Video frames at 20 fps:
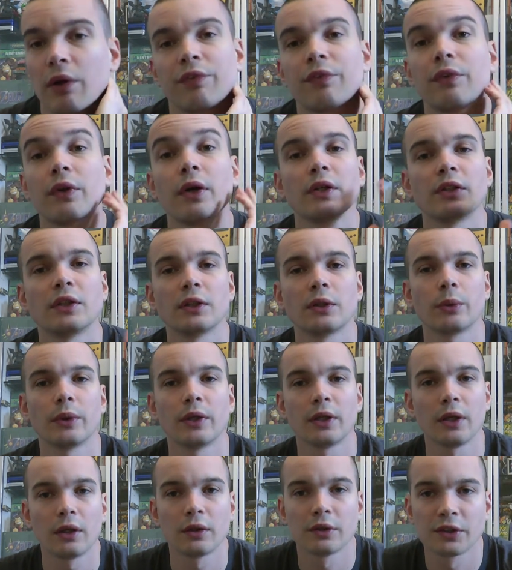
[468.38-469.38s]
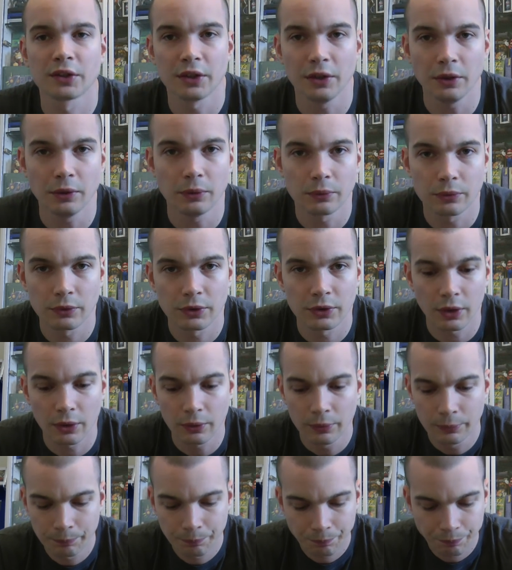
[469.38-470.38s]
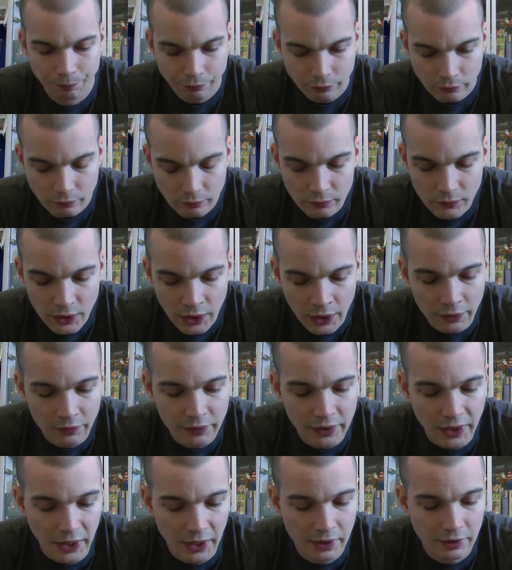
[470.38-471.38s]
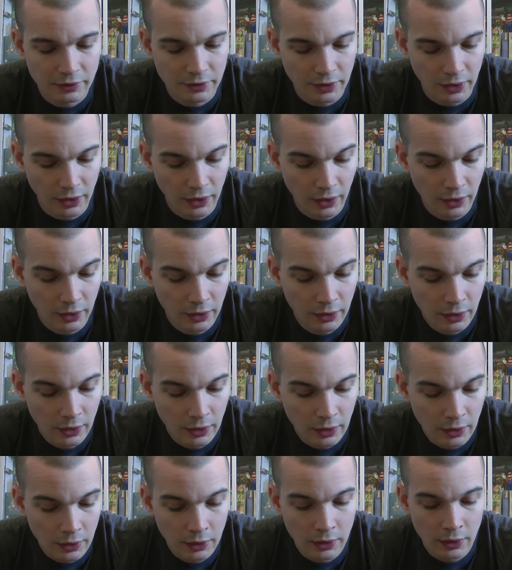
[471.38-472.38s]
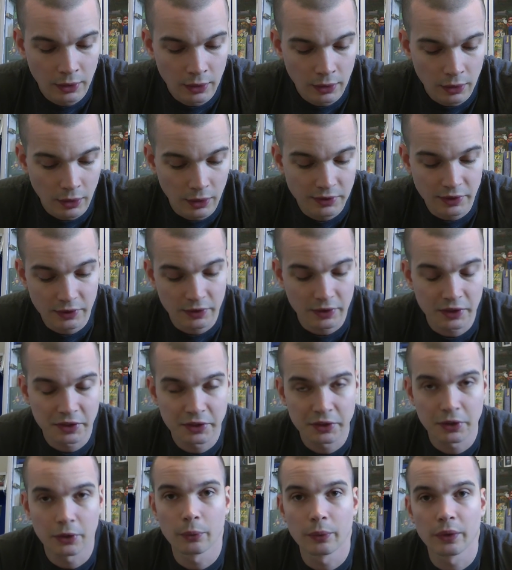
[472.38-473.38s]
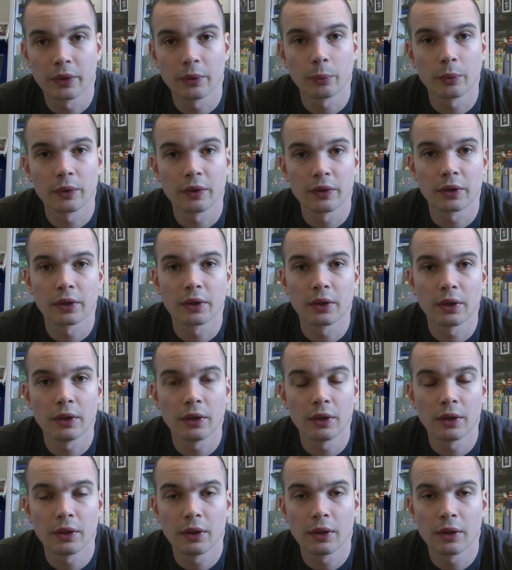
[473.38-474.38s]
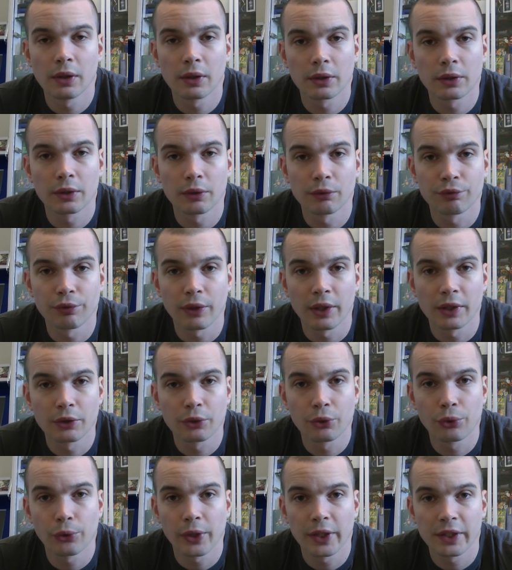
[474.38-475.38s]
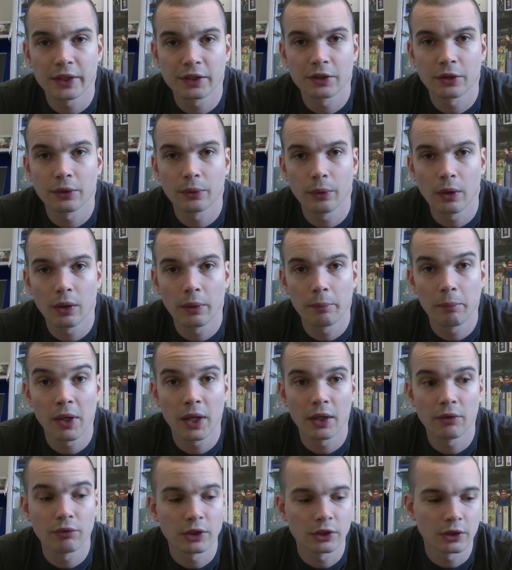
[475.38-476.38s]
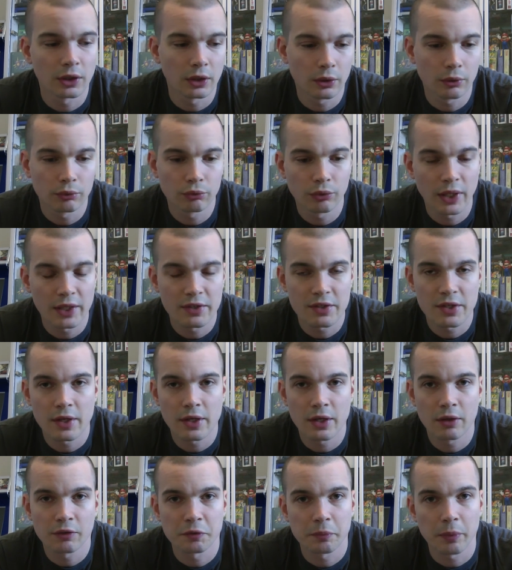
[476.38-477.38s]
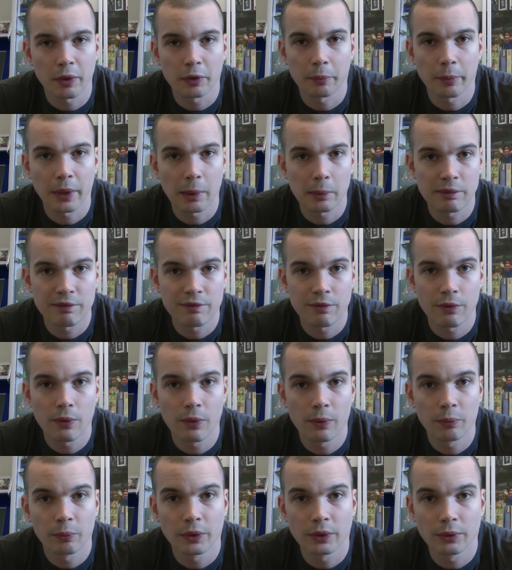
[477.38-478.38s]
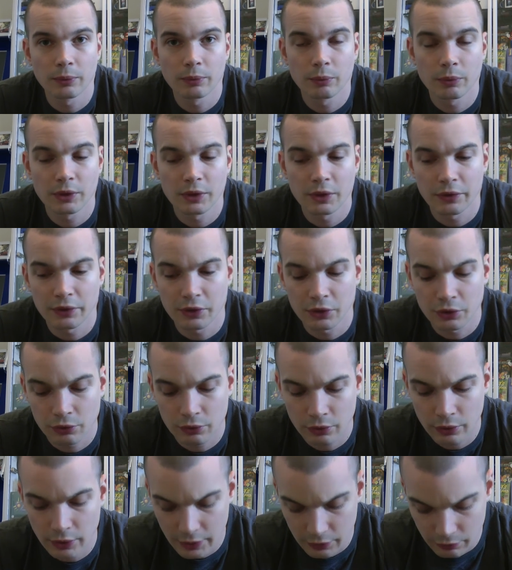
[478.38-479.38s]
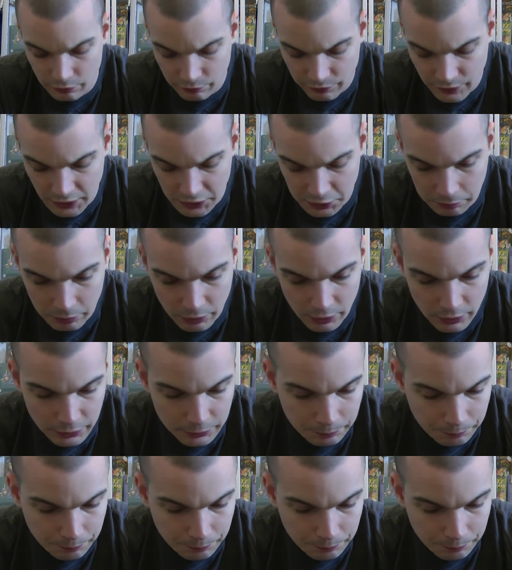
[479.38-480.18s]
30 quid unsealed. So in the end, I did this deal with a good friend, Chris, who I met originally on Reddit. I've spoken about before, and we did this trade on Facebook.